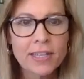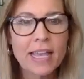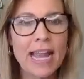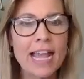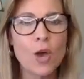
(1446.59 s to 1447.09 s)

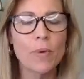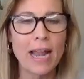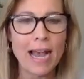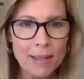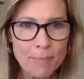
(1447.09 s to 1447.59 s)
And I know when
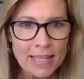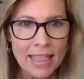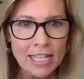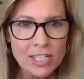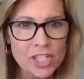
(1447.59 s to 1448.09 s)
I made
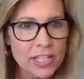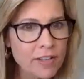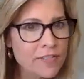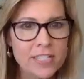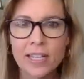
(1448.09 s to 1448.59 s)
that
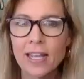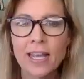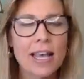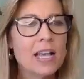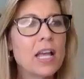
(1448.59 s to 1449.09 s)
shift,
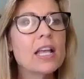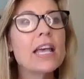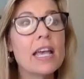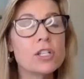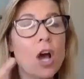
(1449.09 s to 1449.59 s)

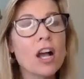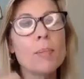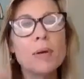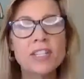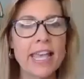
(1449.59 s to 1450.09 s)
talk
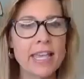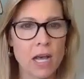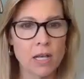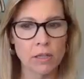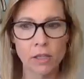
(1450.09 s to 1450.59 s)
about taking
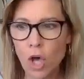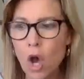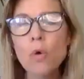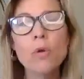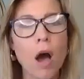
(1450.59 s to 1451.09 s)
a
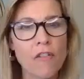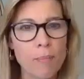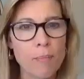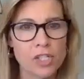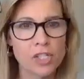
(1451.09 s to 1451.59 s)
load off
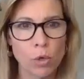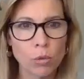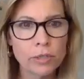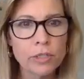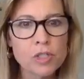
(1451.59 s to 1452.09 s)
my
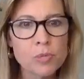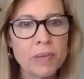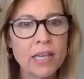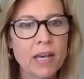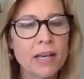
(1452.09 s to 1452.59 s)
shoulders,
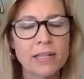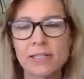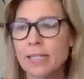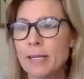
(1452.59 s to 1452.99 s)
because